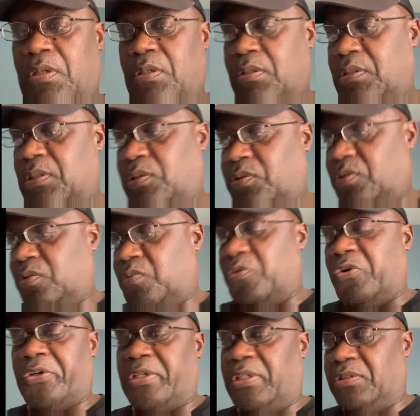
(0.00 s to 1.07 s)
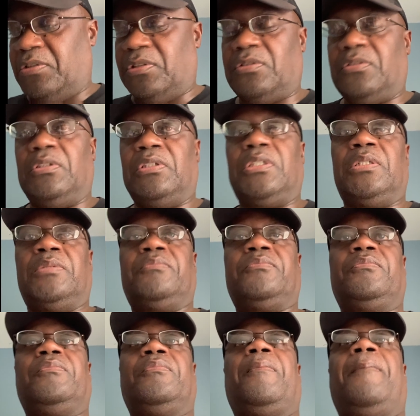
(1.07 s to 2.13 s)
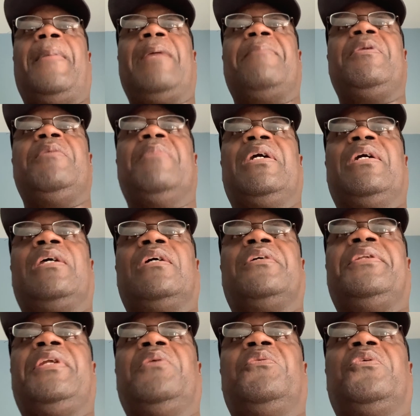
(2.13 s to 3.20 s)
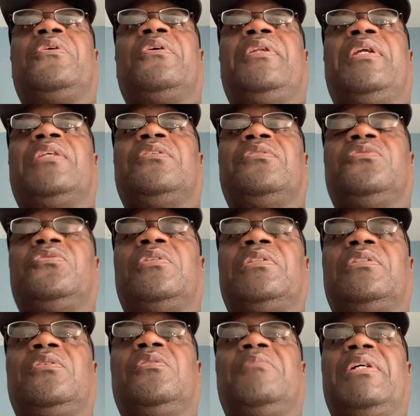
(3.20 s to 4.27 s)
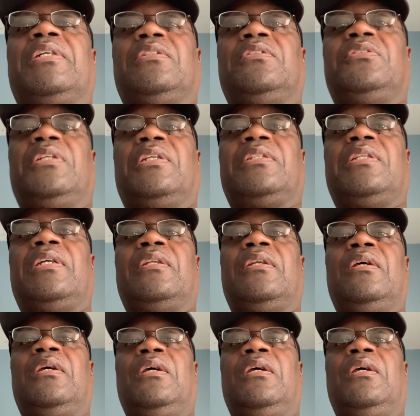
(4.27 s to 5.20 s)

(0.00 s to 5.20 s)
It's still working. It's just might be my network connection, so I have to go back and check that.